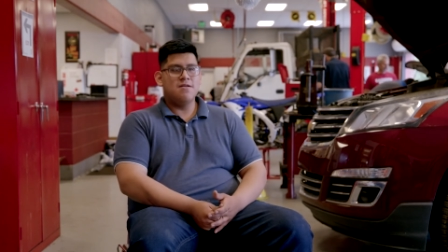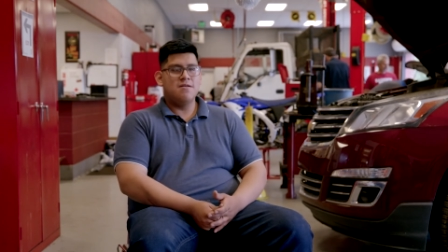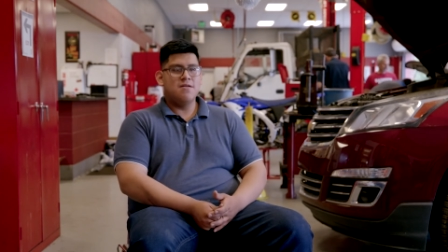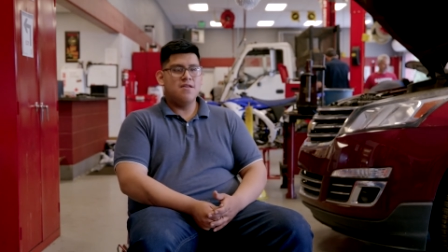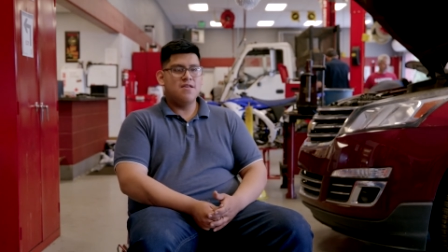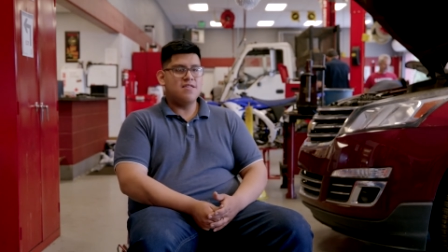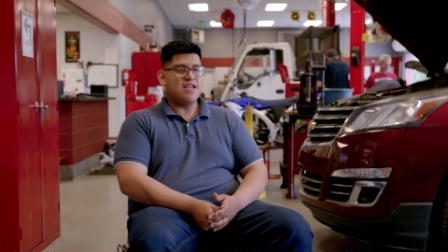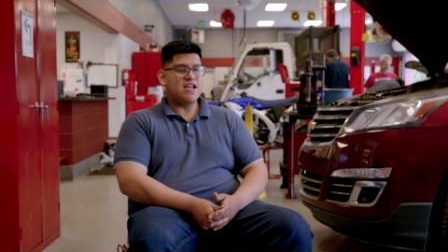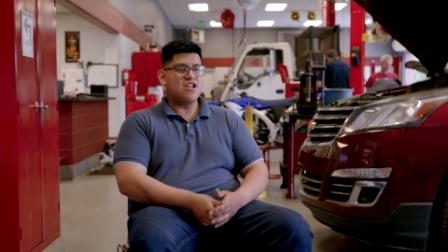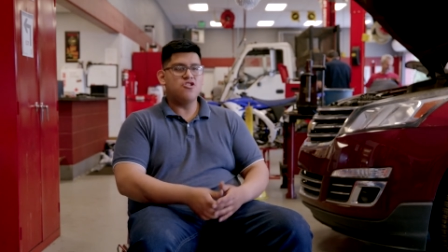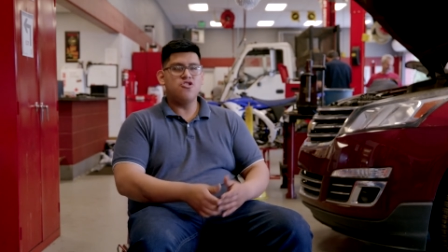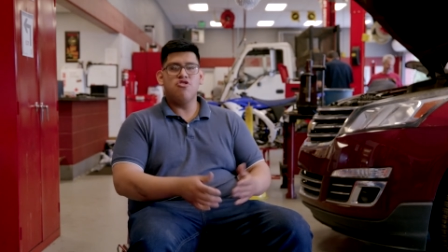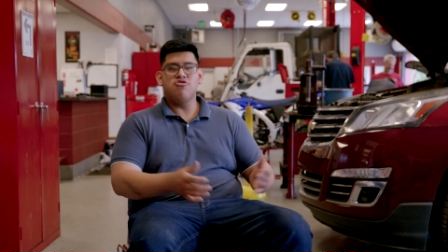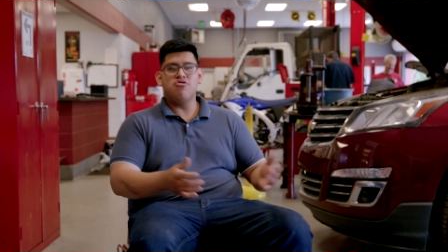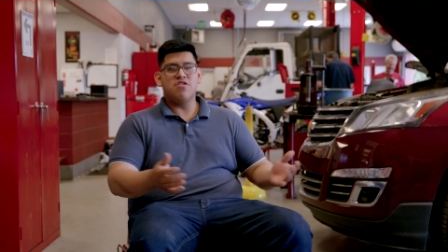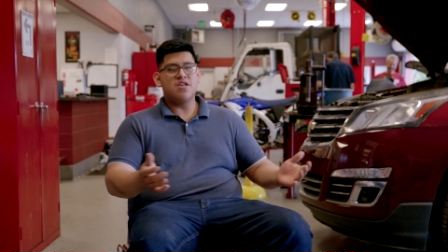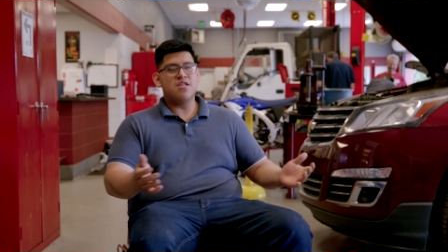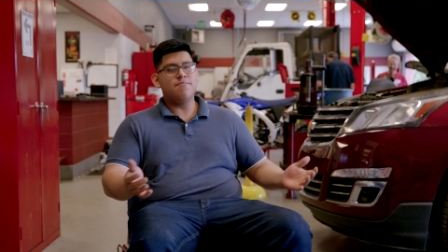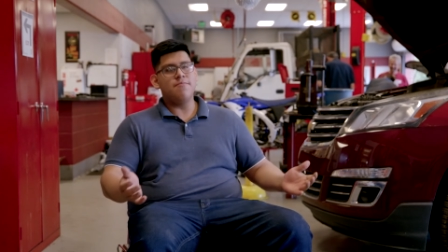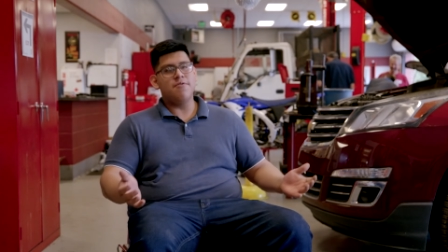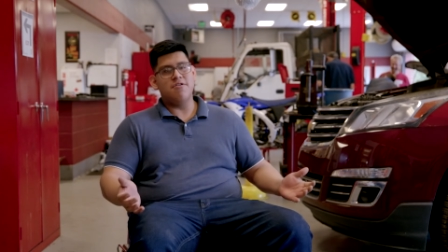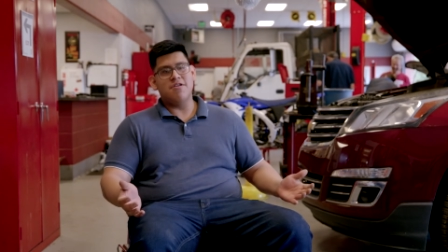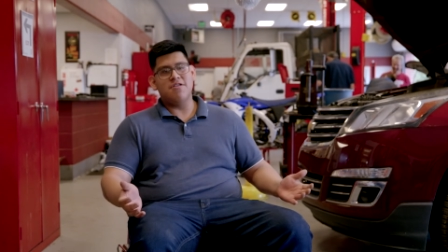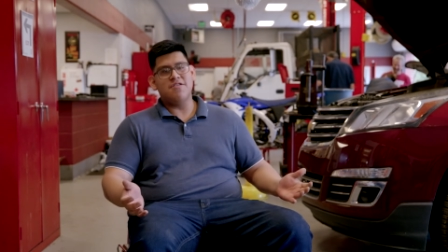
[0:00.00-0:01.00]
It's like a learning
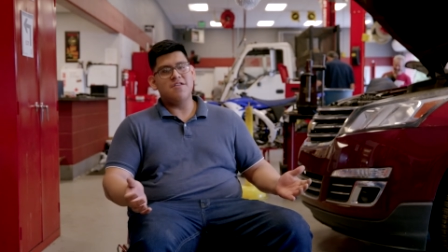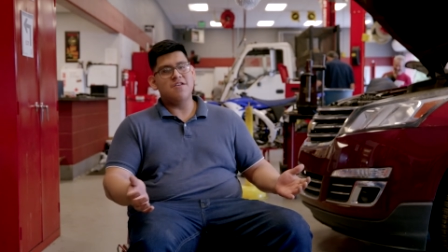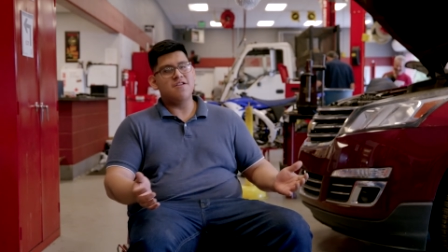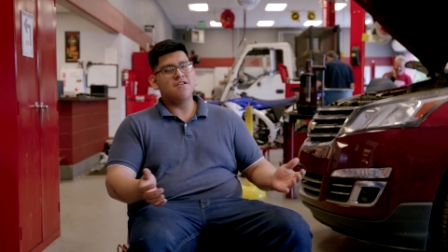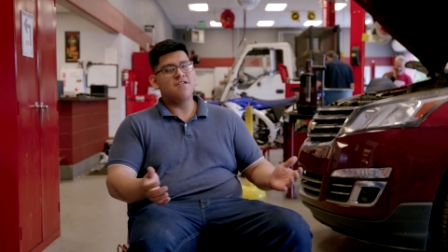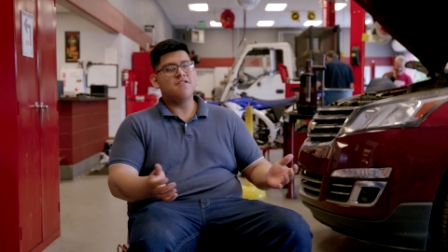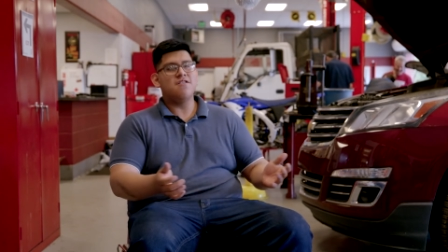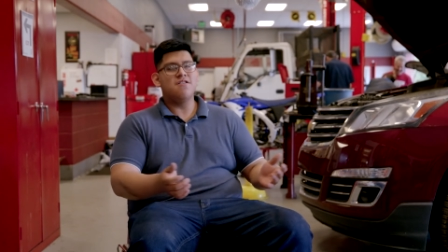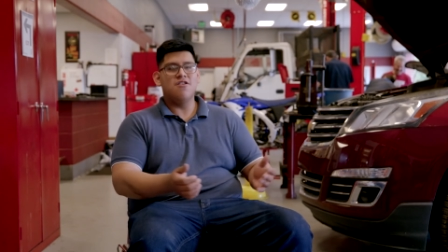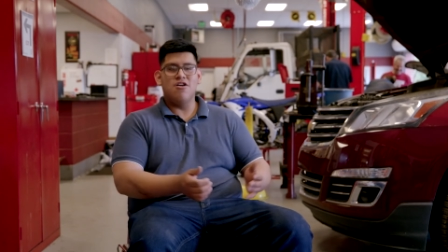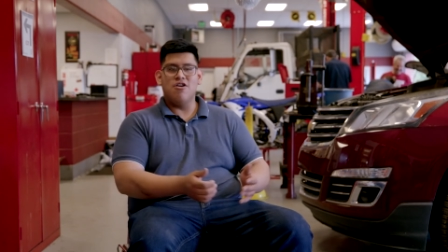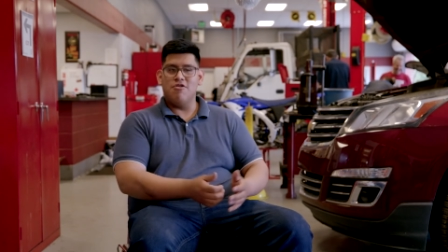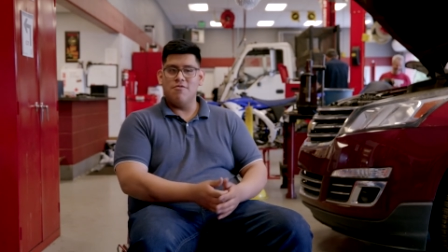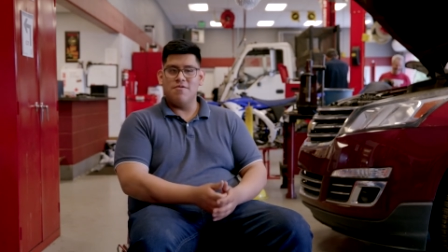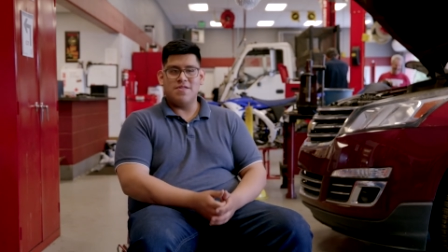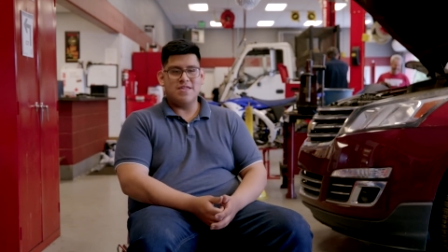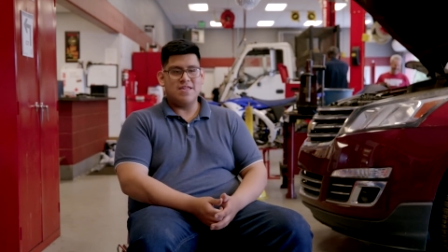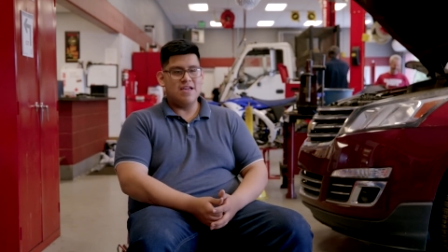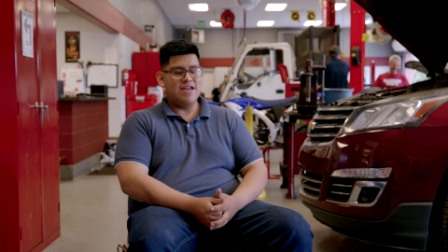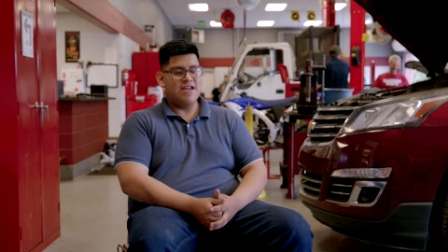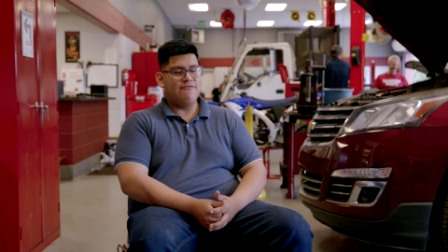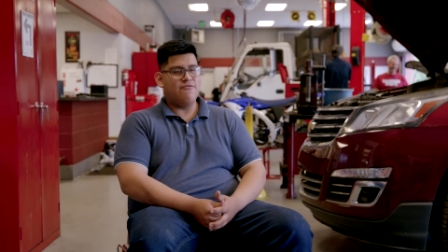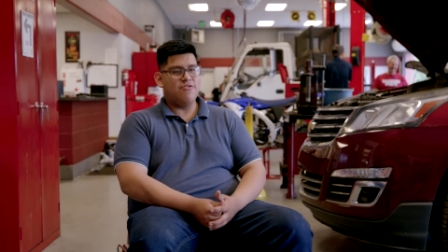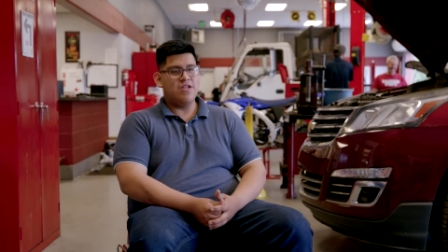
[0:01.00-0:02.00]
experience here. Always, oh,
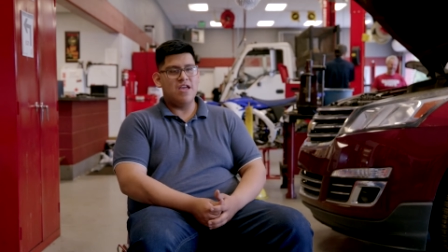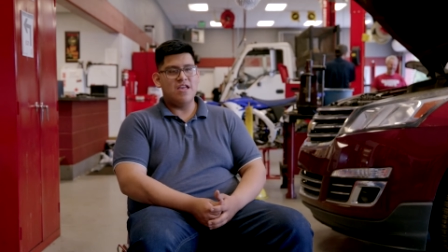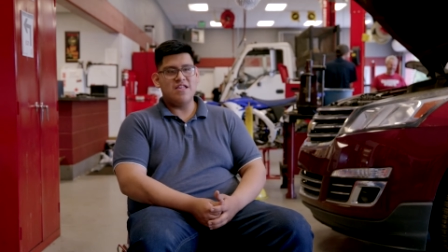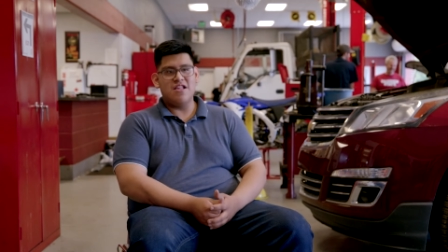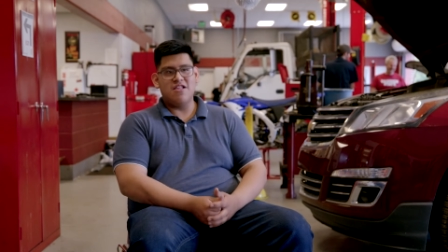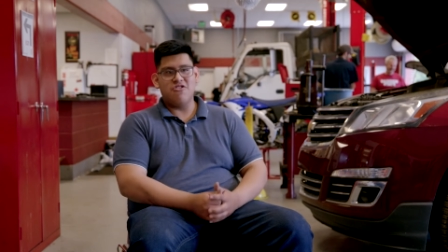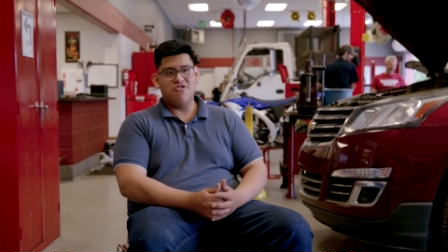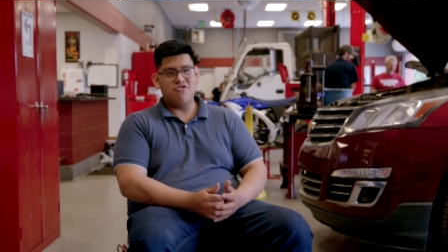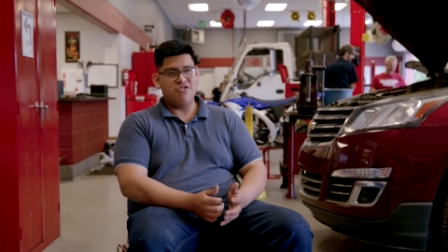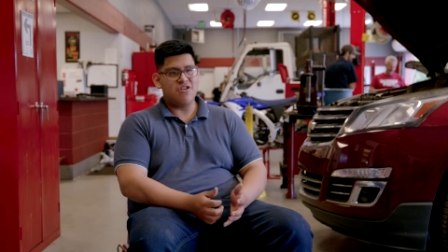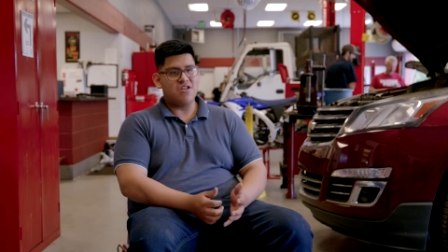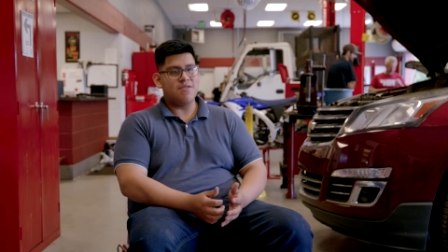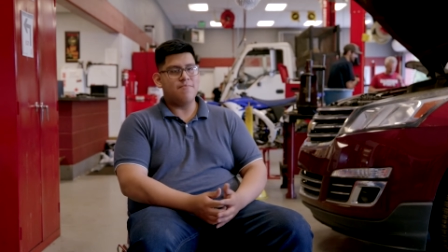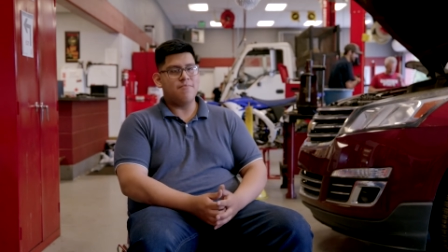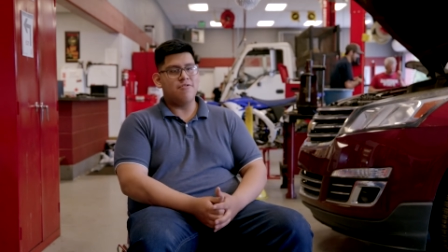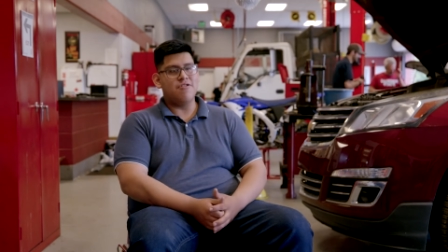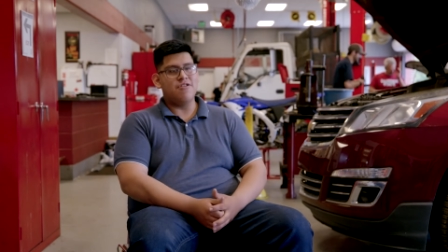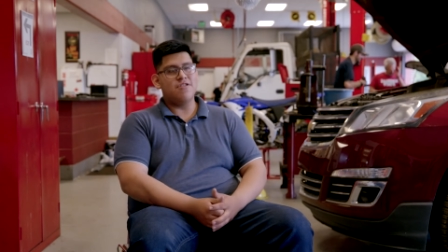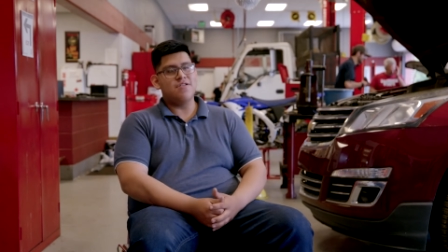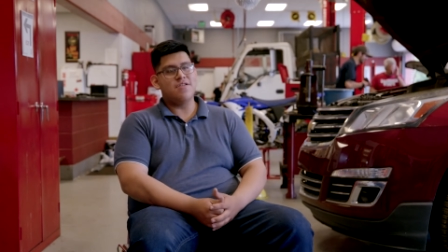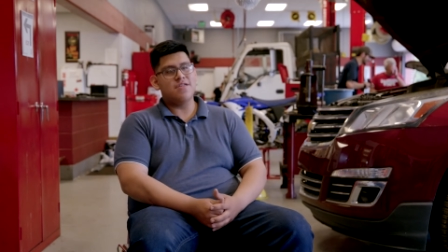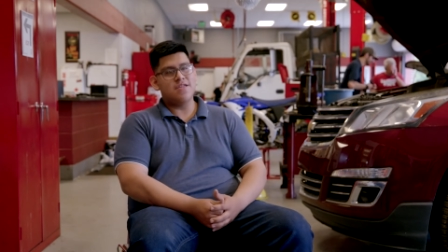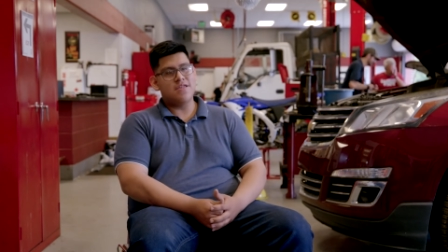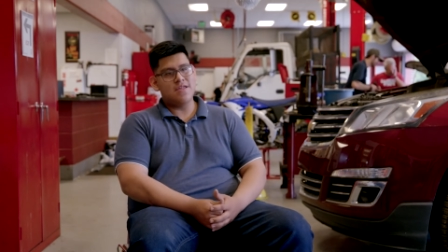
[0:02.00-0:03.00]
every day, the learning
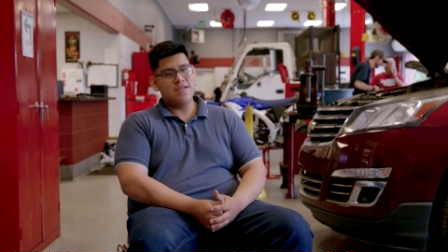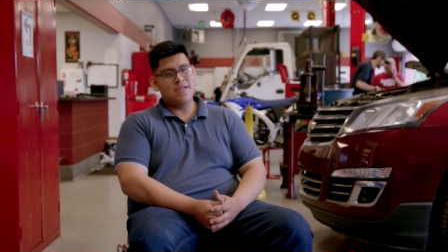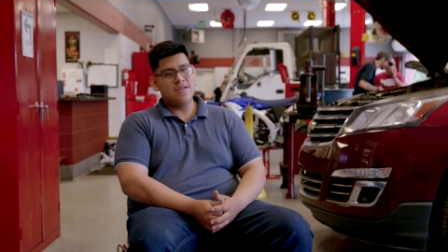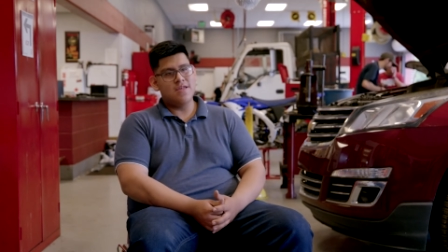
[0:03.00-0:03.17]
experience.